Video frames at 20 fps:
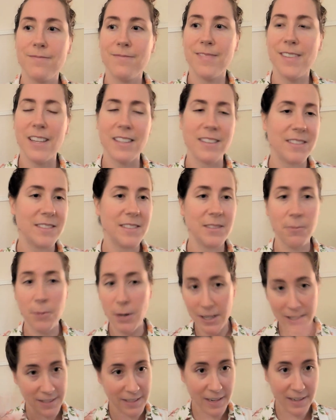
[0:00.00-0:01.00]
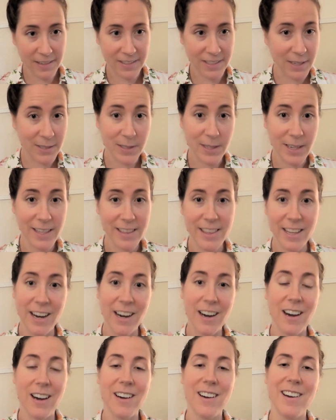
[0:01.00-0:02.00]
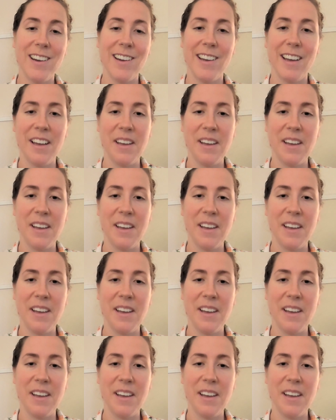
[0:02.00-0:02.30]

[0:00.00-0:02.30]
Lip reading: that the work doesn't end there.